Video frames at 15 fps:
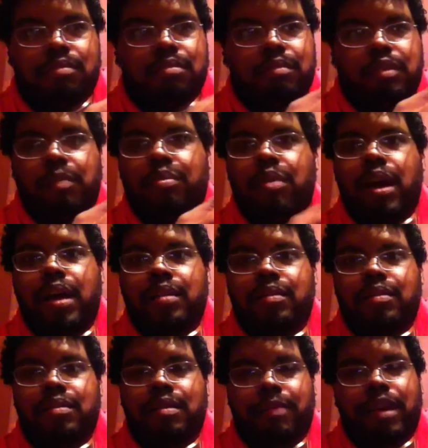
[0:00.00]

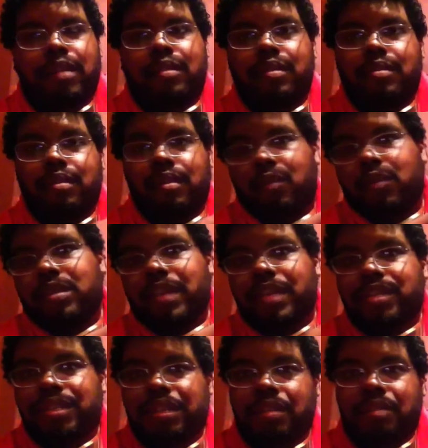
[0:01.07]
surprised about this stick, which I
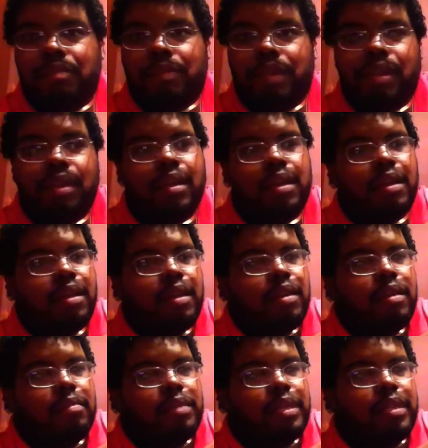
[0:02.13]
shouldn't be,
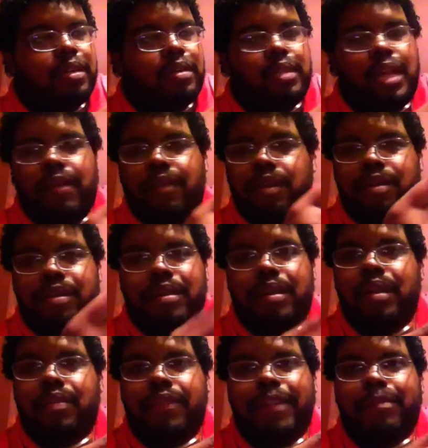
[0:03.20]
because I've heard
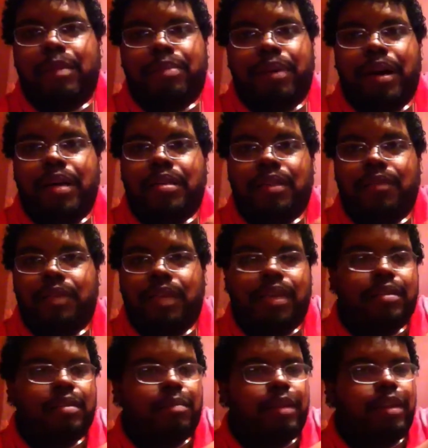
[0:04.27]
nothing but positive
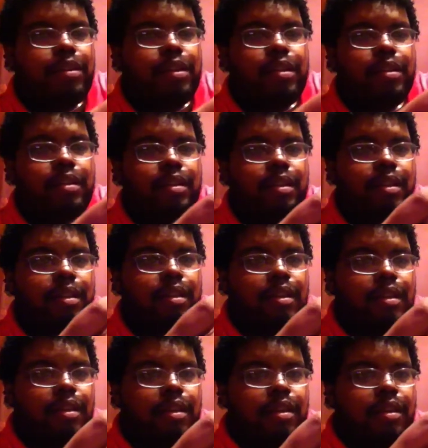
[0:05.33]
things about it.
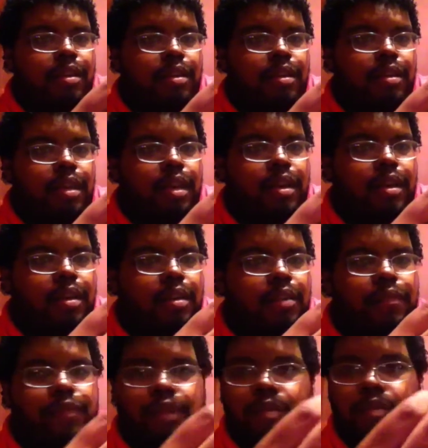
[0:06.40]
A
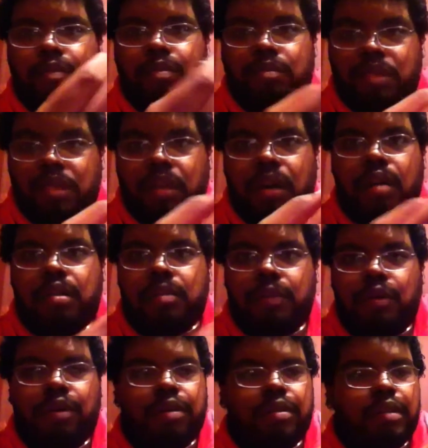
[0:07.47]
few cigar
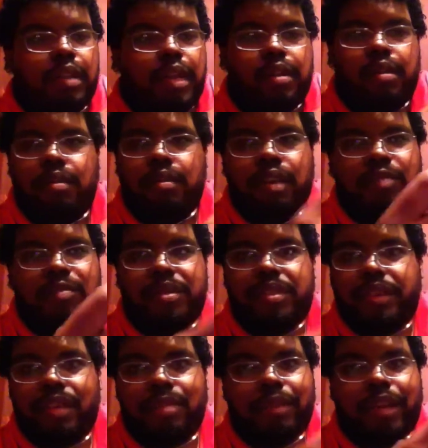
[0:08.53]
smokers that I know, they've been
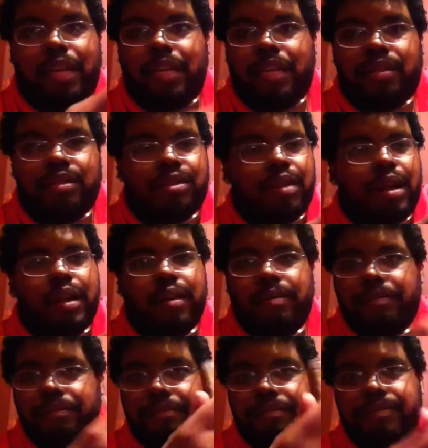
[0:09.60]
telling me I need to try
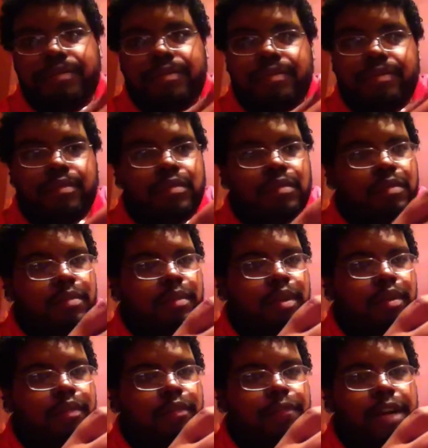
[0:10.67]
them.
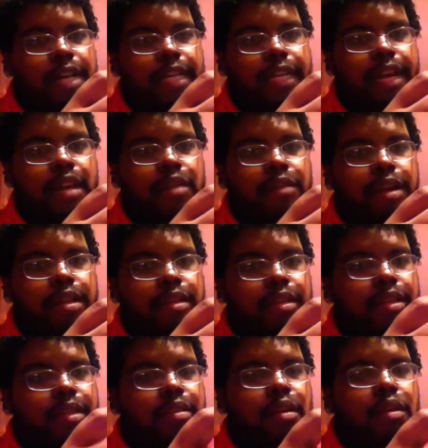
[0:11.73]
Finally got around to
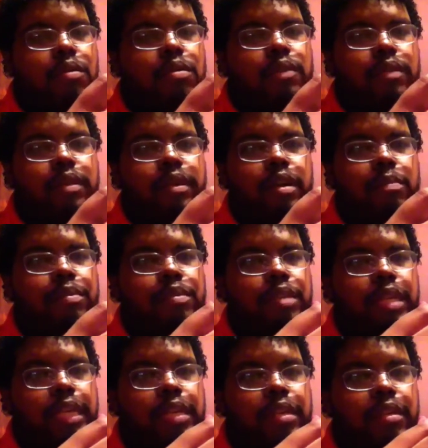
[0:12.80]
getting a hold of a couple
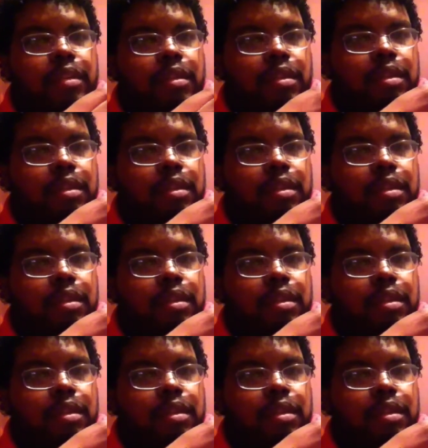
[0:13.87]
and